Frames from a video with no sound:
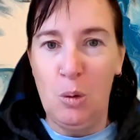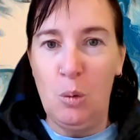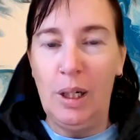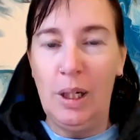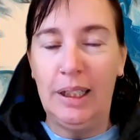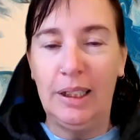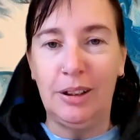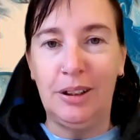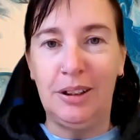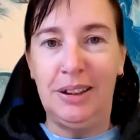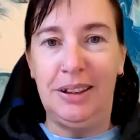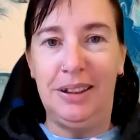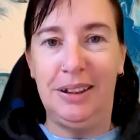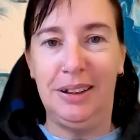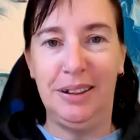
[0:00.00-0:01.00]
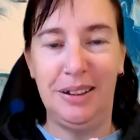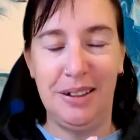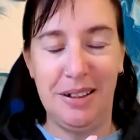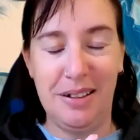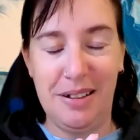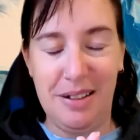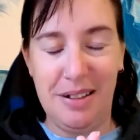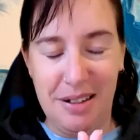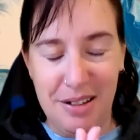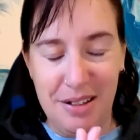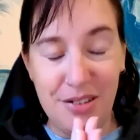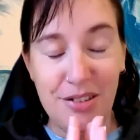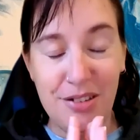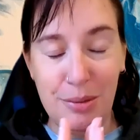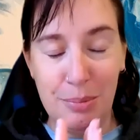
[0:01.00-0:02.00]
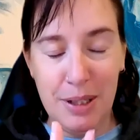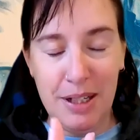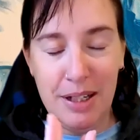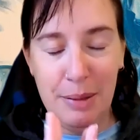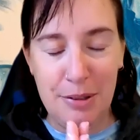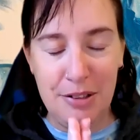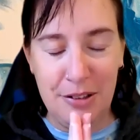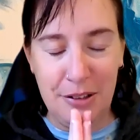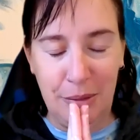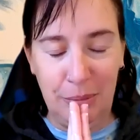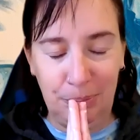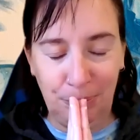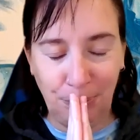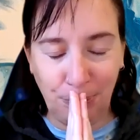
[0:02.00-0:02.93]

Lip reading: Wow, this is a big episode.